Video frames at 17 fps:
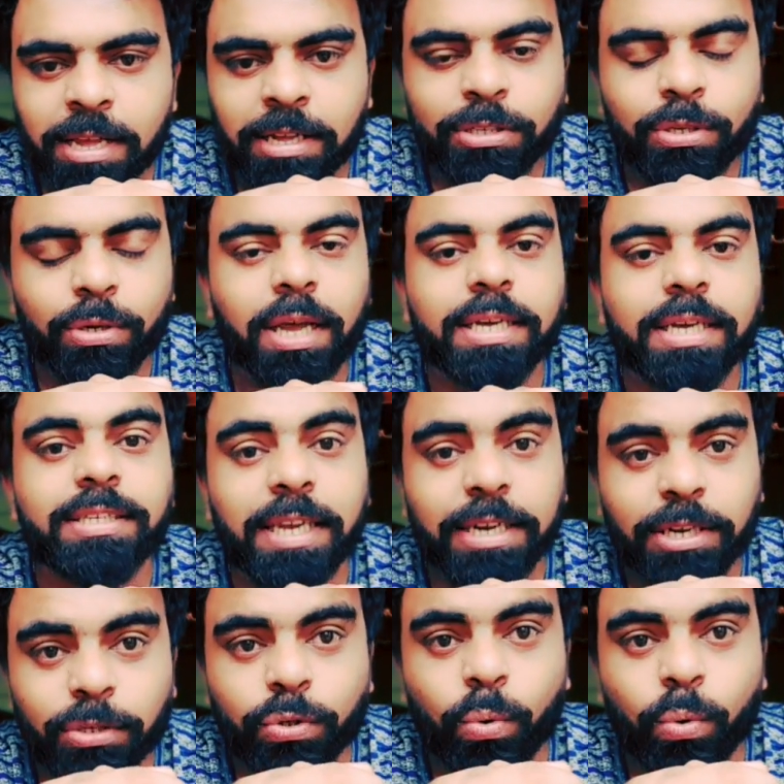So guys,
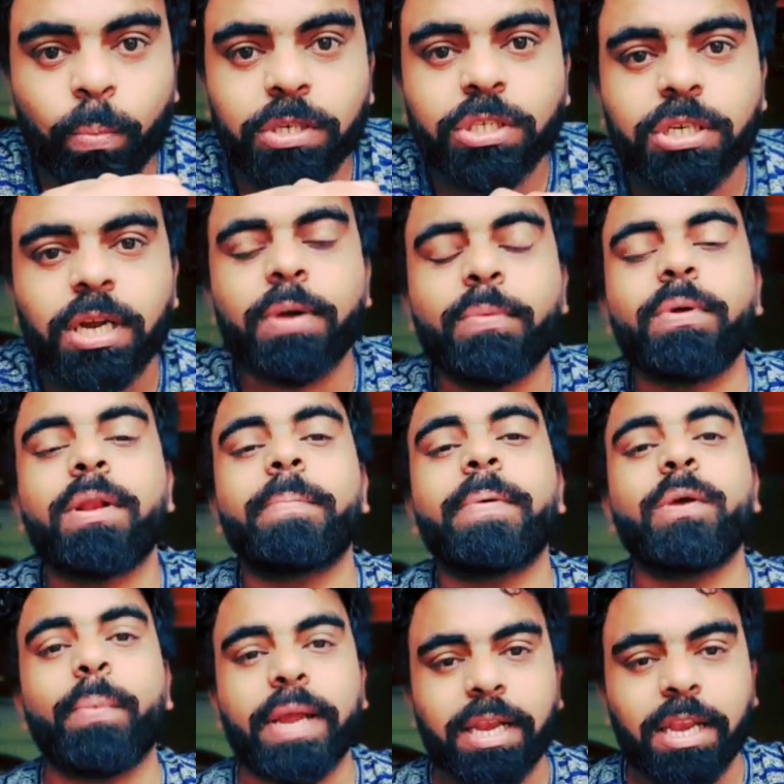thank you so much. I will
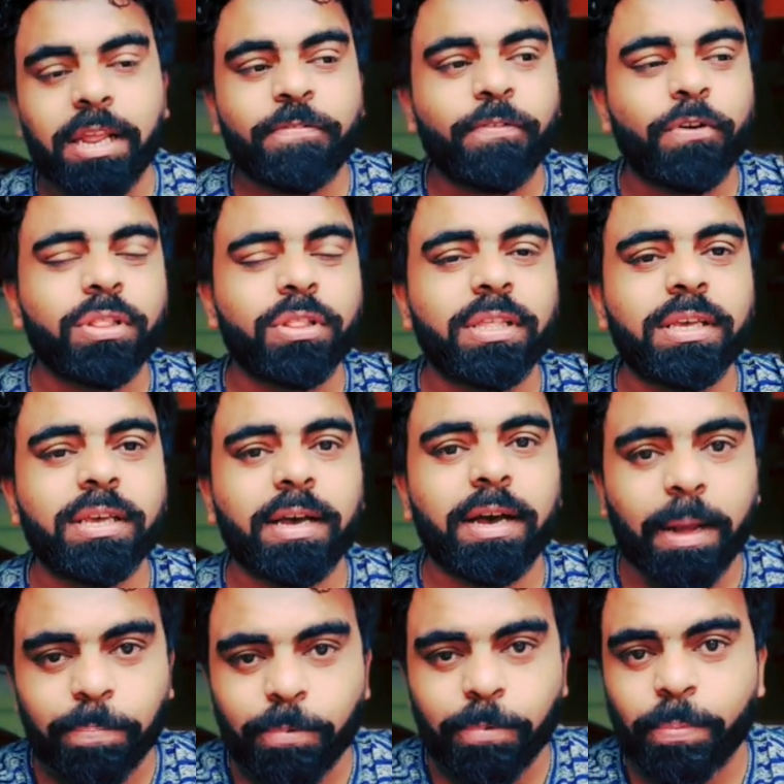be waiting for the
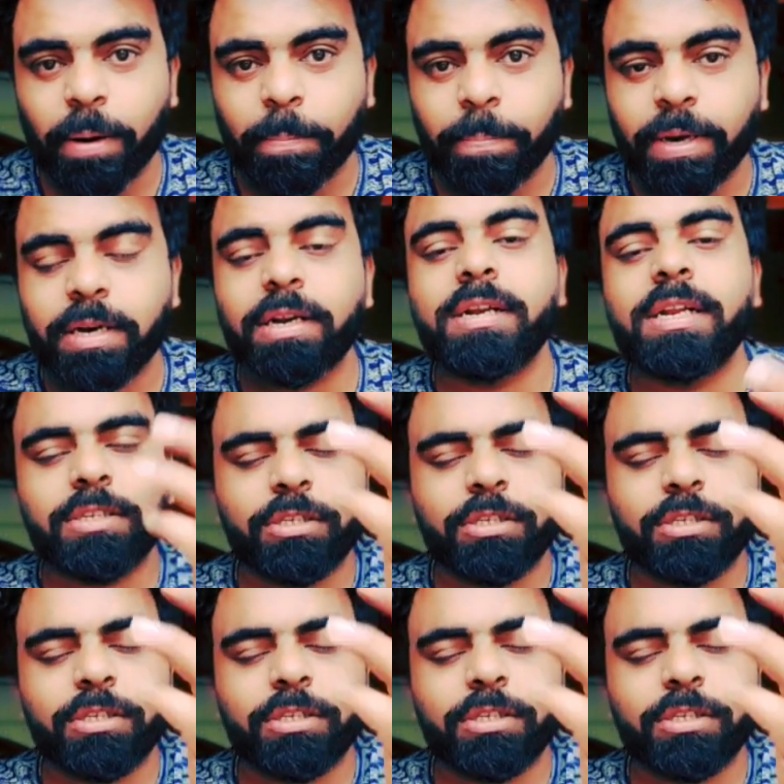app to be updated.